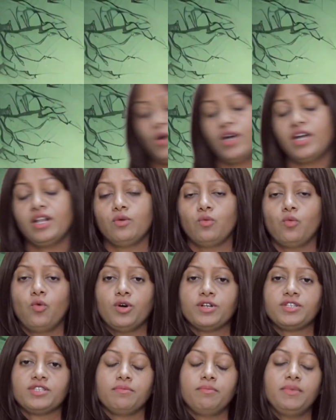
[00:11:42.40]
Well,
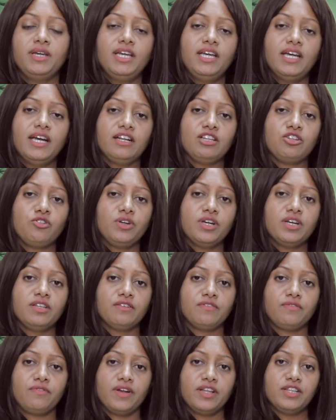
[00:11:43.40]
what me and 3
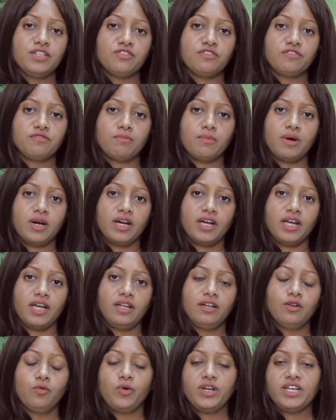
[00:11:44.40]
other friends of
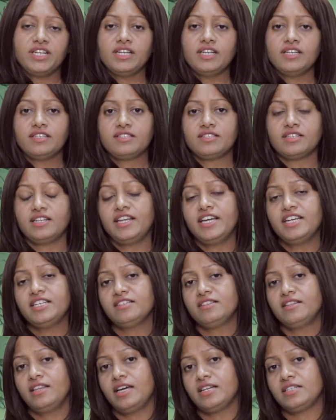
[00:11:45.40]
mine witnessed
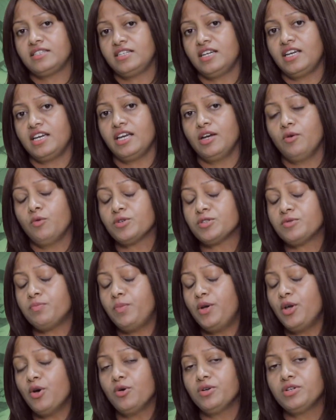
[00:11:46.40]
later that day was
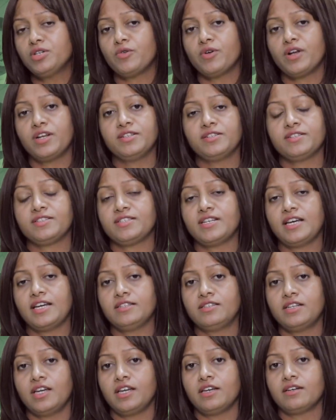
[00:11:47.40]
beyond our
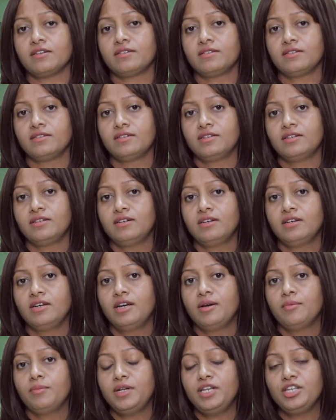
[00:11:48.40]
understanding.
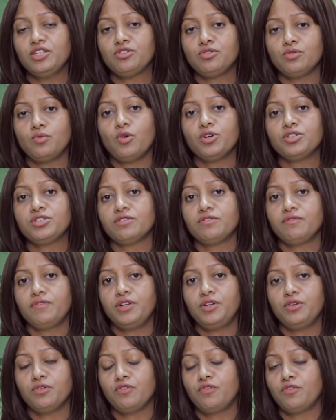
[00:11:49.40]
Please do watch our
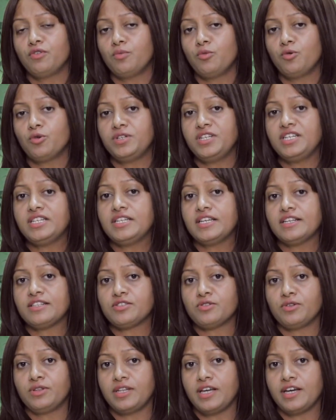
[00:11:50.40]
video for more details
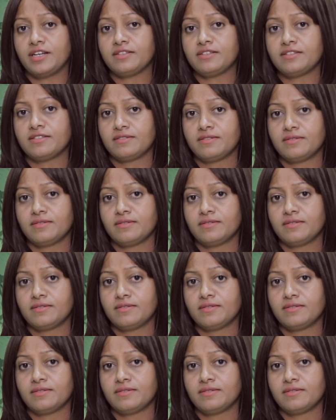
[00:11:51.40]
on that.